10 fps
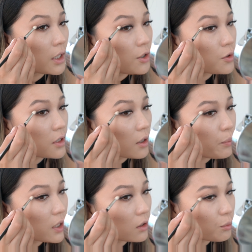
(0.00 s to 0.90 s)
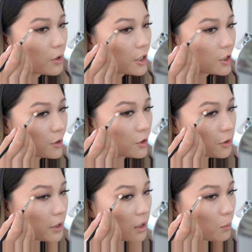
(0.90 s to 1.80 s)
and using a bigger brush, you
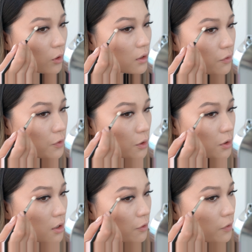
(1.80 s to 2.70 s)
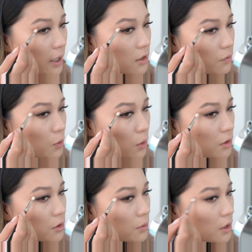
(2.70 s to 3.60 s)
create a more diffused effect if you
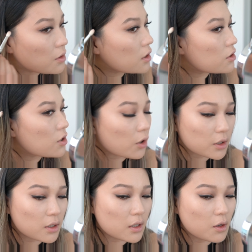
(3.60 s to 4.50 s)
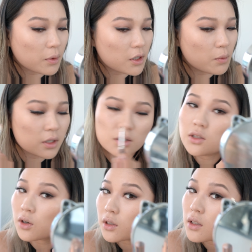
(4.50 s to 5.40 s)
want to, and then you can darken anywhere you want to
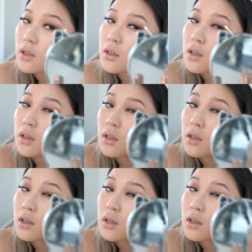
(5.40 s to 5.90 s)
darken.